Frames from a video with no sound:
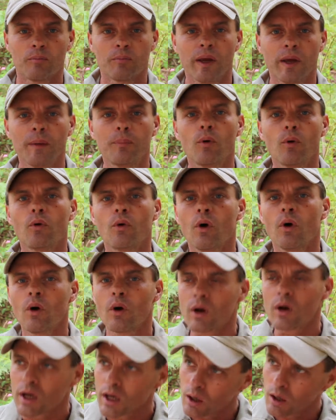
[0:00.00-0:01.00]
People
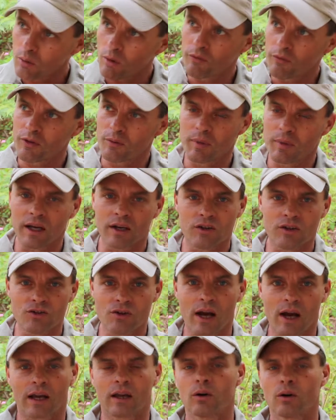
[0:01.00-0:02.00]
go off the beaten
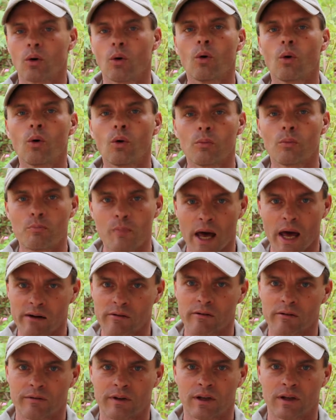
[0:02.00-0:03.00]
track in all
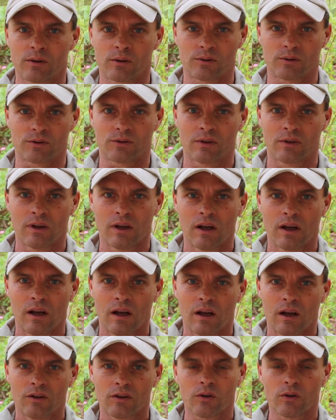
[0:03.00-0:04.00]
manner of vehicles.
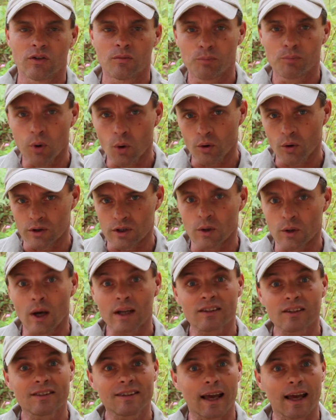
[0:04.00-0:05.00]
So it's important you
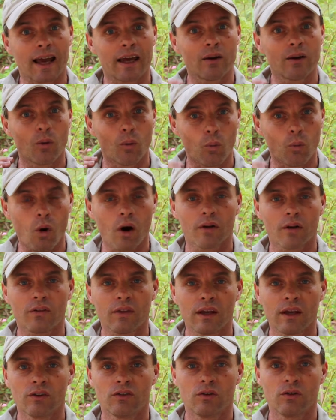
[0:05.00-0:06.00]
understand what
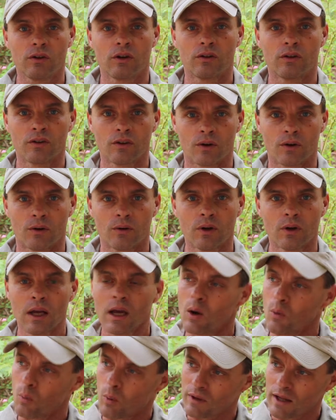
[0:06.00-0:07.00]
things you can do
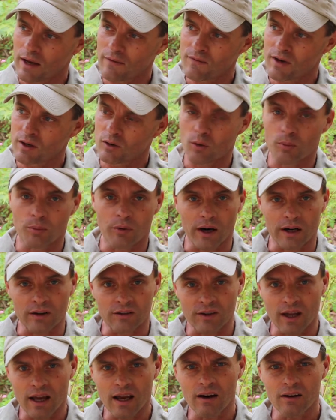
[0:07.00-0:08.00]
when that vehicle
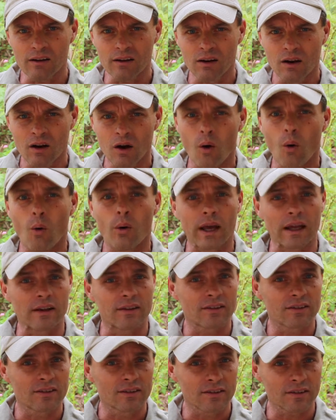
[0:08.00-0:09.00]
breaks down or
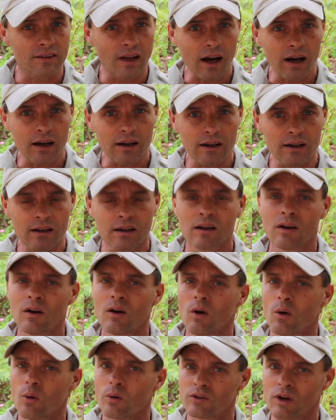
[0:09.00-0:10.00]
gets stuck
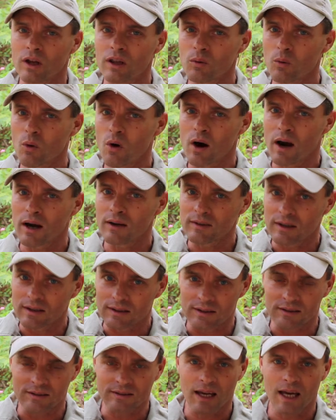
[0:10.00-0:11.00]
or is otherwise
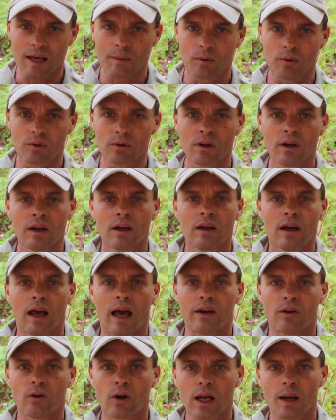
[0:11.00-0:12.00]
disabled
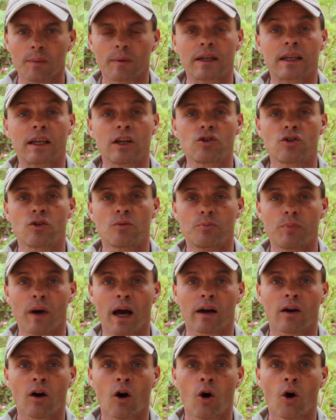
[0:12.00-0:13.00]
and not able to get you
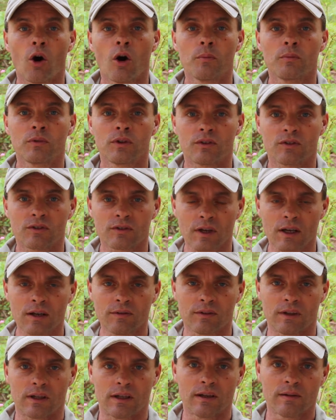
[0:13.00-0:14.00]
back home to
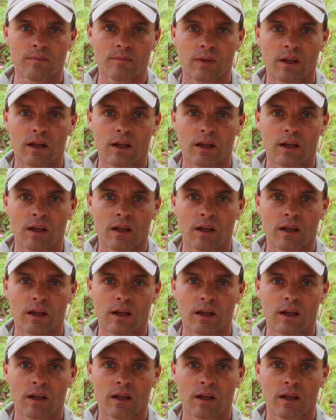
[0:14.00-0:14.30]
safety,